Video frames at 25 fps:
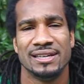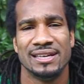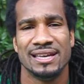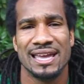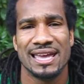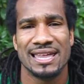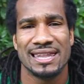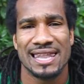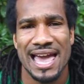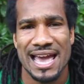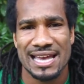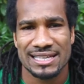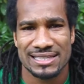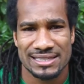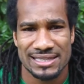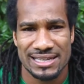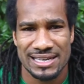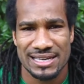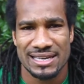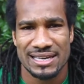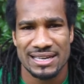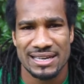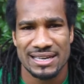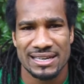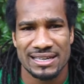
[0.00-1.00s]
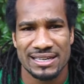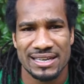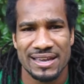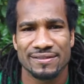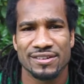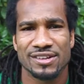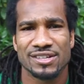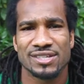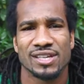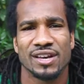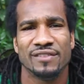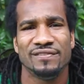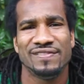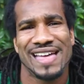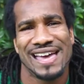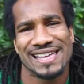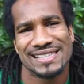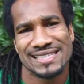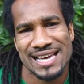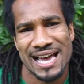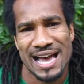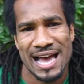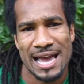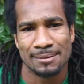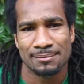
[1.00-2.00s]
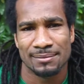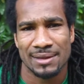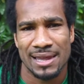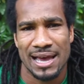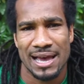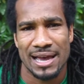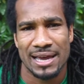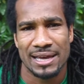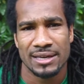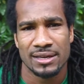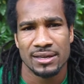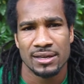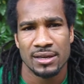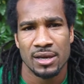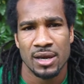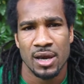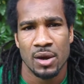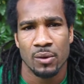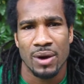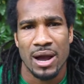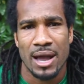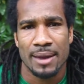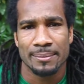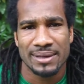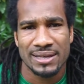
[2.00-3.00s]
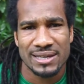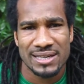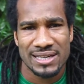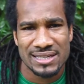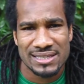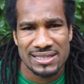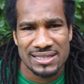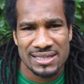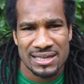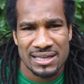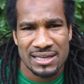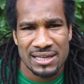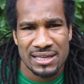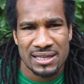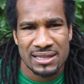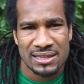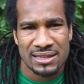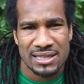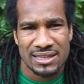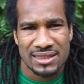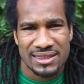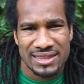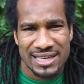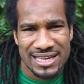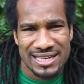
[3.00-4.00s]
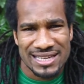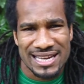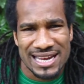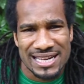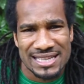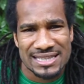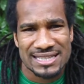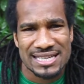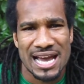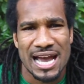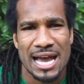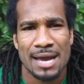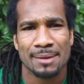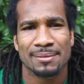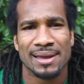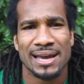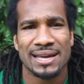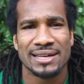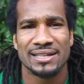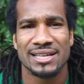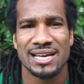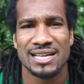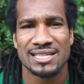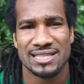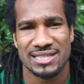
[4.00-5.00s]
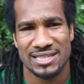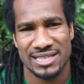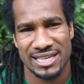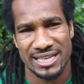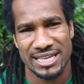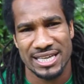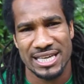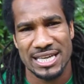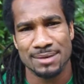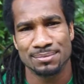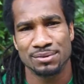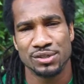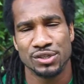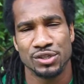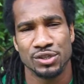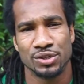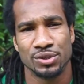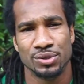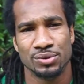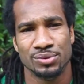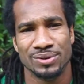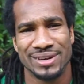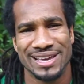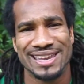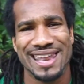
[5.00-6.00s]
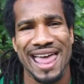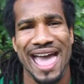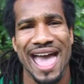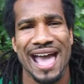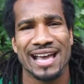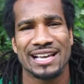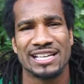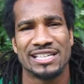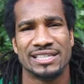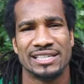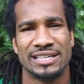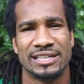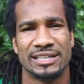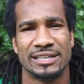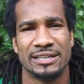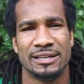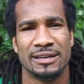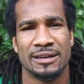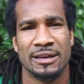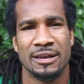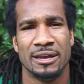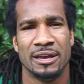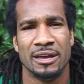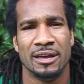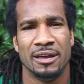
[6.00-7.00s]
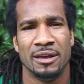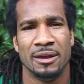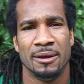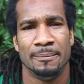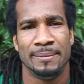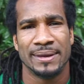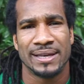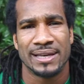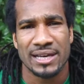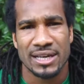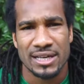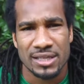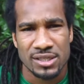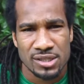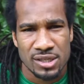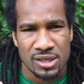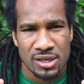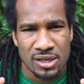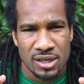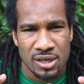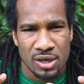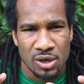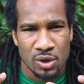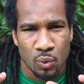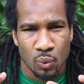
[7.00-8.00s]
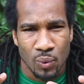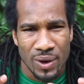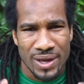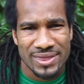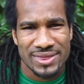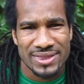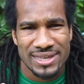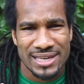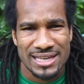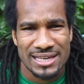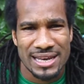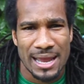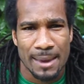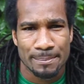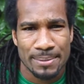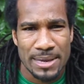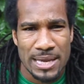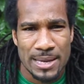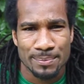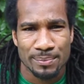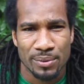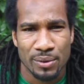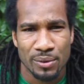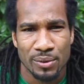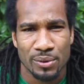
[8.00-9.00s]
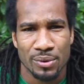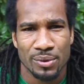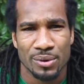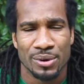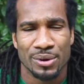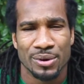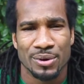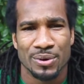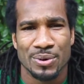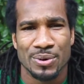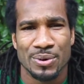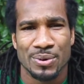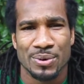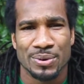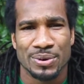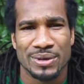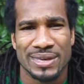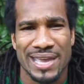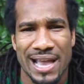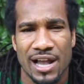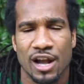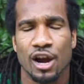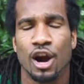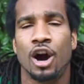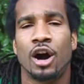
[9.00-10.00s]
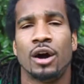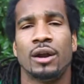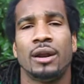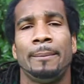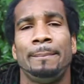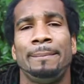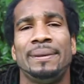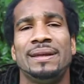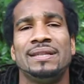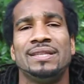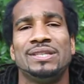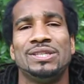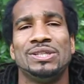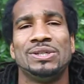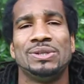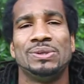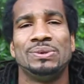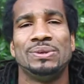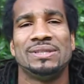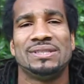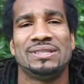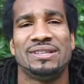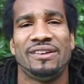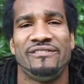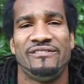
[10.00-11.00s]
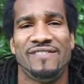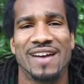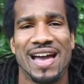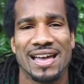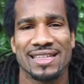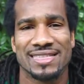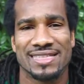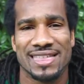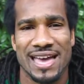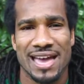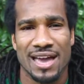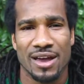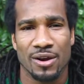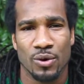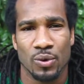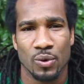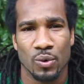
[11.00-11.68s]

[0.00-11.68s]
And lastly, give yourself that timeline. Why? Because the thing that a timeline does is it keeps you in action. Because one thing that people get caught up into is the fact that